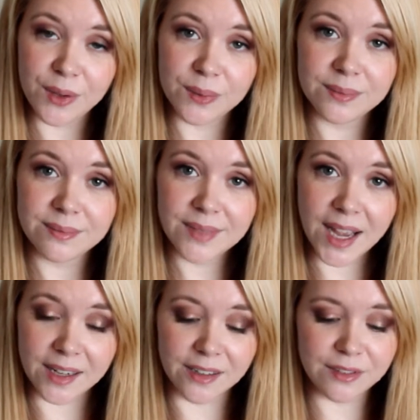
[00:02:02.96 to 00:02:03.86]
you,
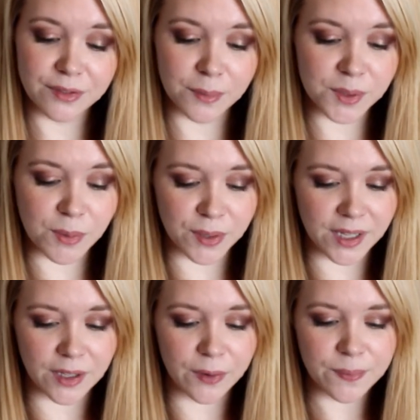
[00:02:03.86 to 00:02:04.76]
Hannah from Smokey
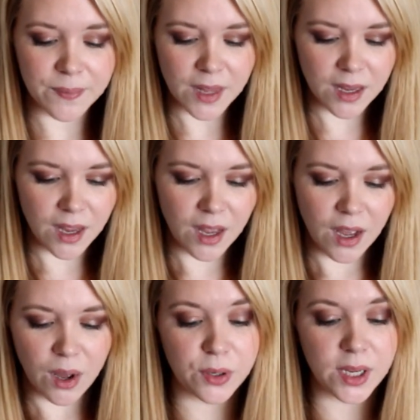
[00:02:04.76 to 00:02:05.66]
Glow.
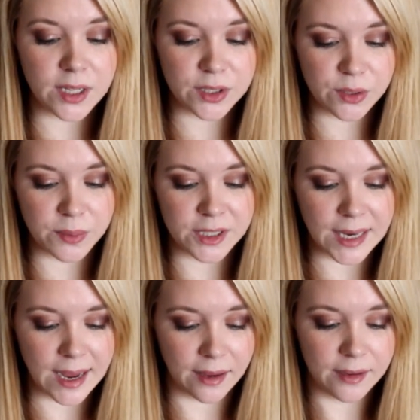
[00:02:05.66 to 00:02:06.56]
Beauty Consumer
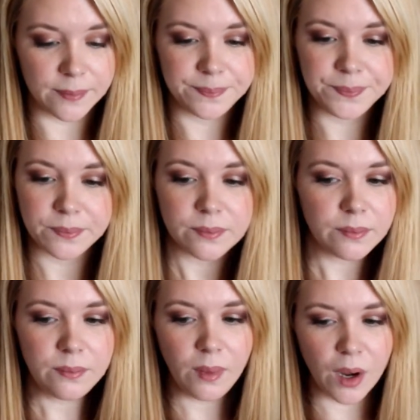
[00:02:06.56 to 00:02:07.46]
Tag.
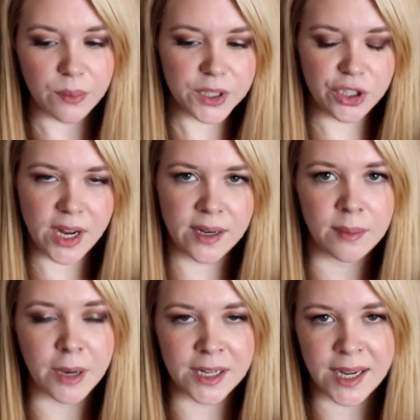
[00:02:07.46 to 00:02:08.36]

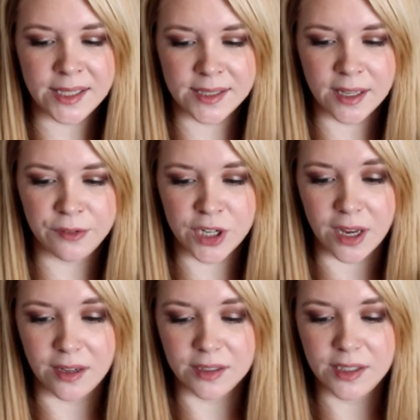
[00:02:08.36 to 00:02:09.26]
Originated by 90s Love
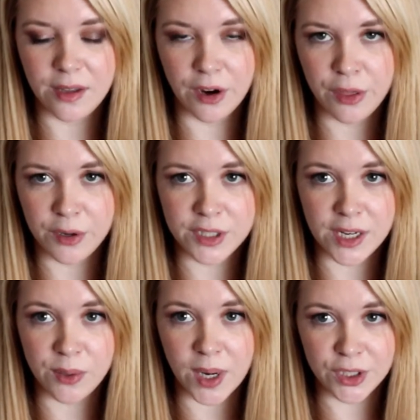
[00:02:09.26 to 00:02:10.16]
Child. There are
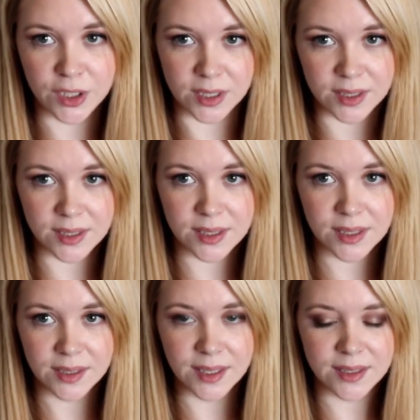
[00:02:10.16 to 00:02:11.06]
13 questions.
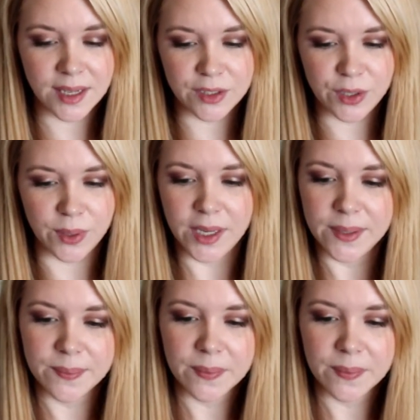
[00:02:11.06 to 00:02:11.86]
Let's get to it.